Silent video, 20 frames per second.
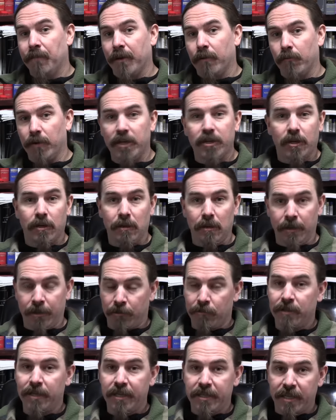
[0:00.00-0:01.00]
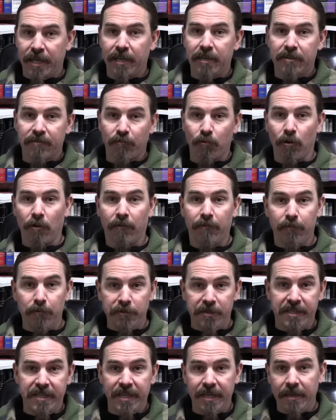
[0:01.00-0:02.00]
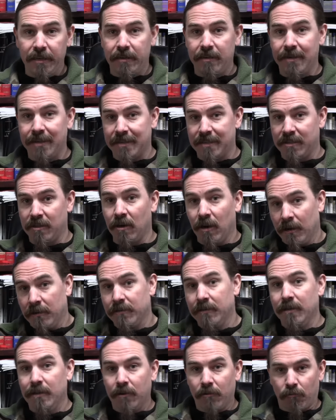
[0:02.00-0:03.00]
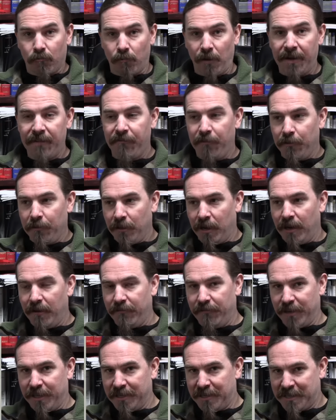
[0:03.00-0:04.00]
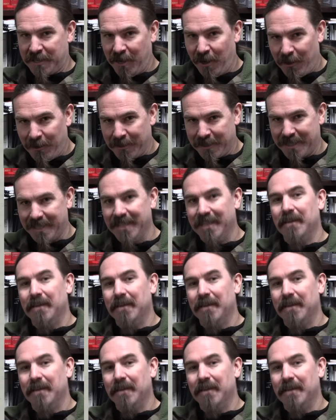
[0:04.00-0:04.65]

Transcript: which literally stands for Fusil d'Assaut, Rifle of Assault,